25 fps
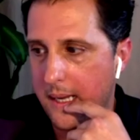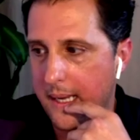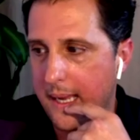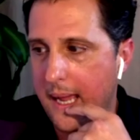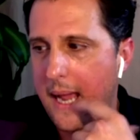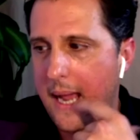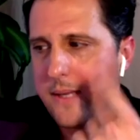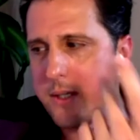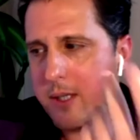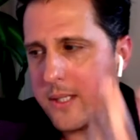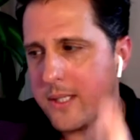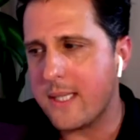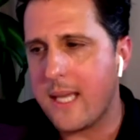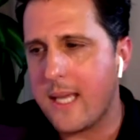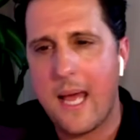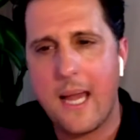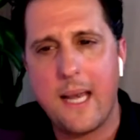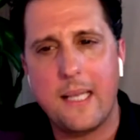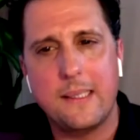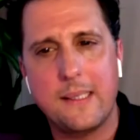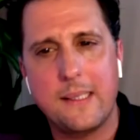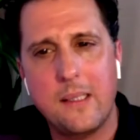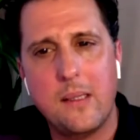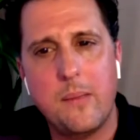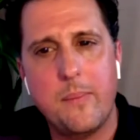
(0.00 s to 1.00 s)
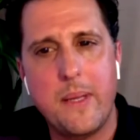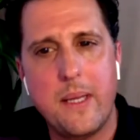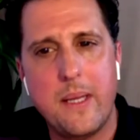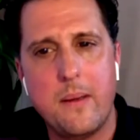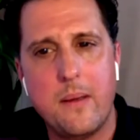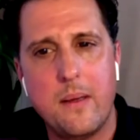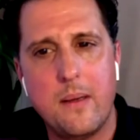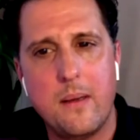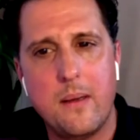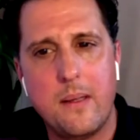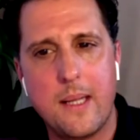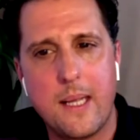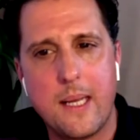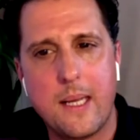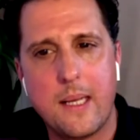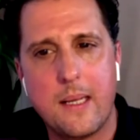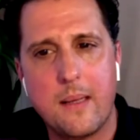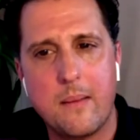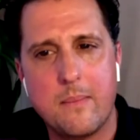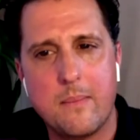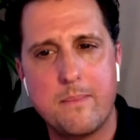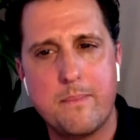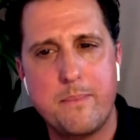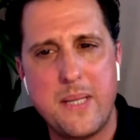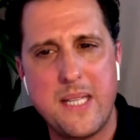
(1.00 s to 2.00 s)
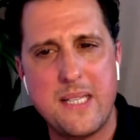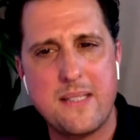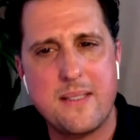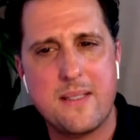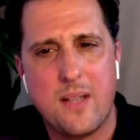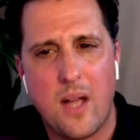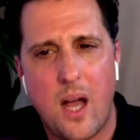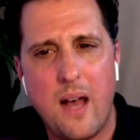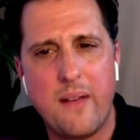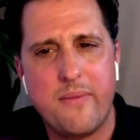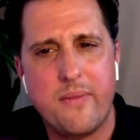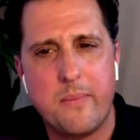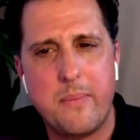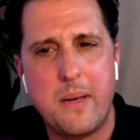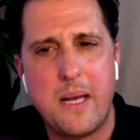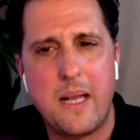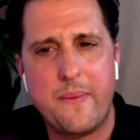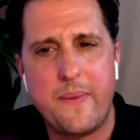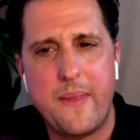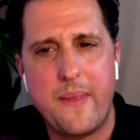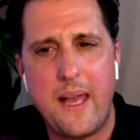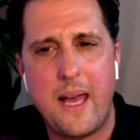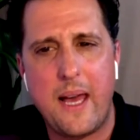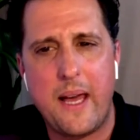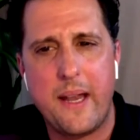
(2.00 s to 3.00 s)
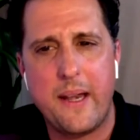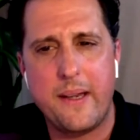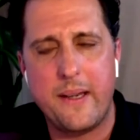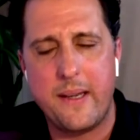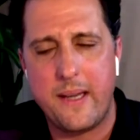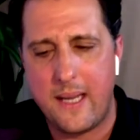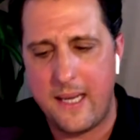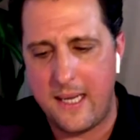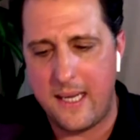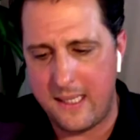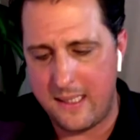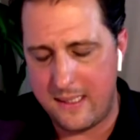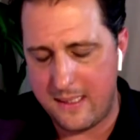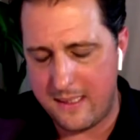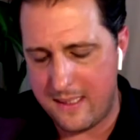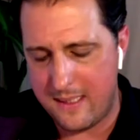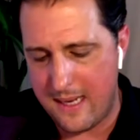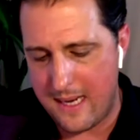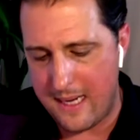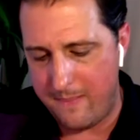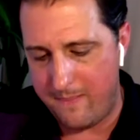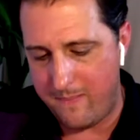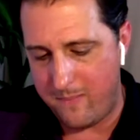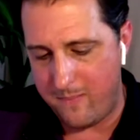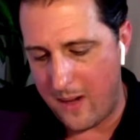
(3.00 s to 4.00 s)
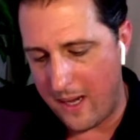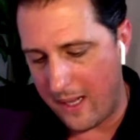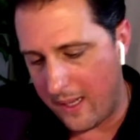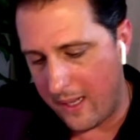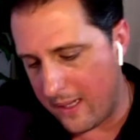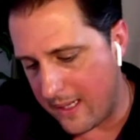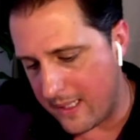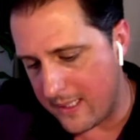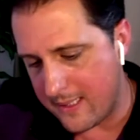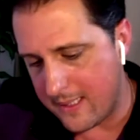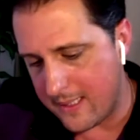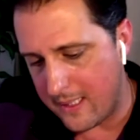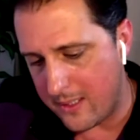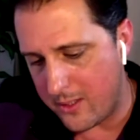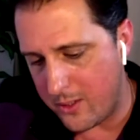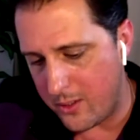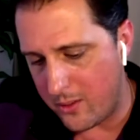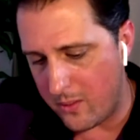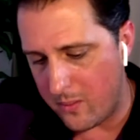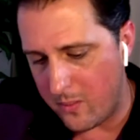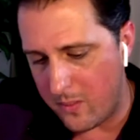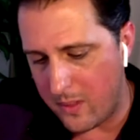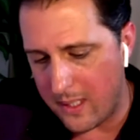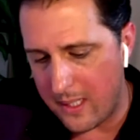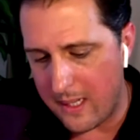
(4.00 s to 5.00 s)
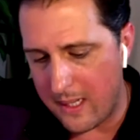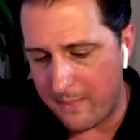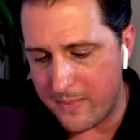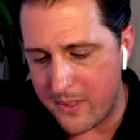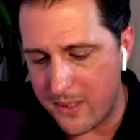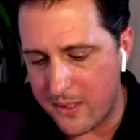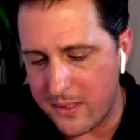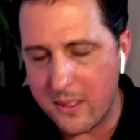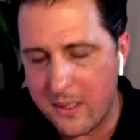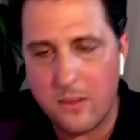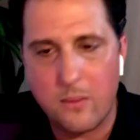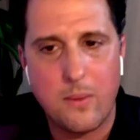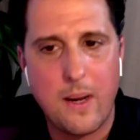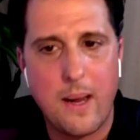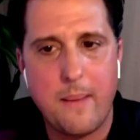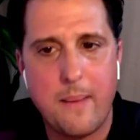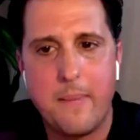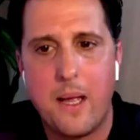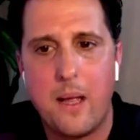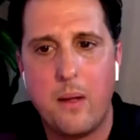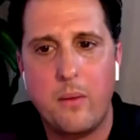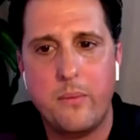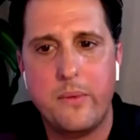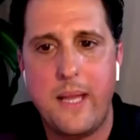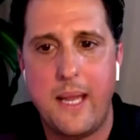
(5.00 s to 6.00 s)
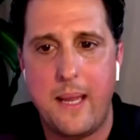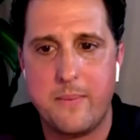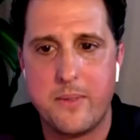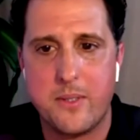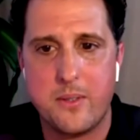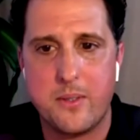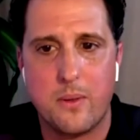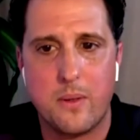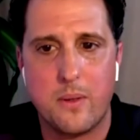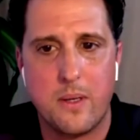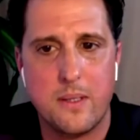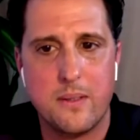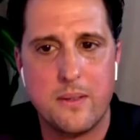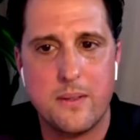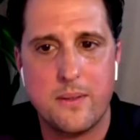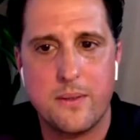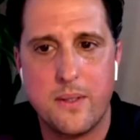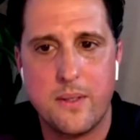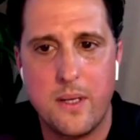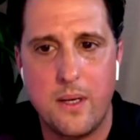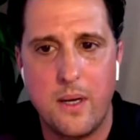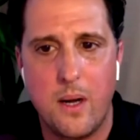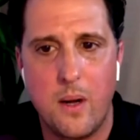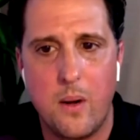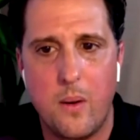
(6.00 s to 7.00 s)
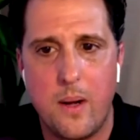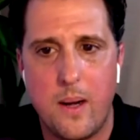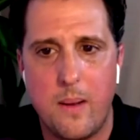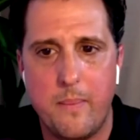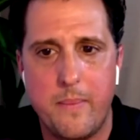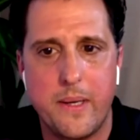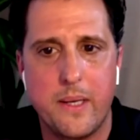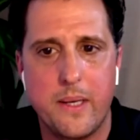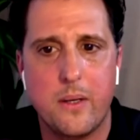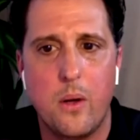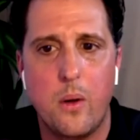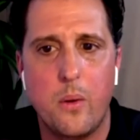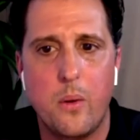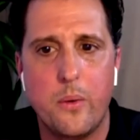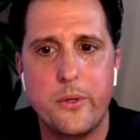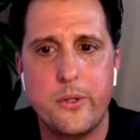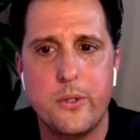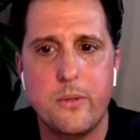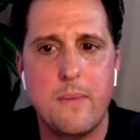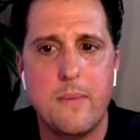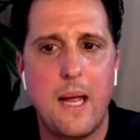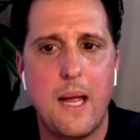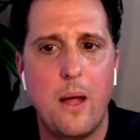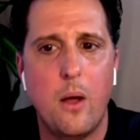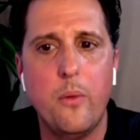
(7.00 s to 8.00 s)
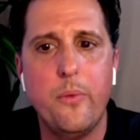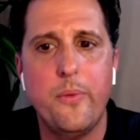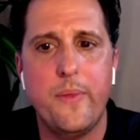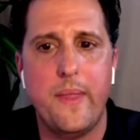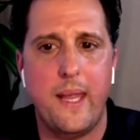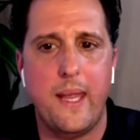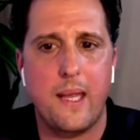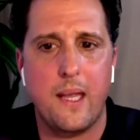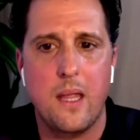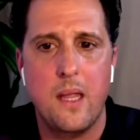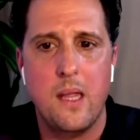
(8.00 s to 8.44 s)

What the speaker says: just got a little bit like pissed off about that, and I went and I said, you know what, I'm just going to write my own damn stories, you know, and I'm going to go and do my own thing.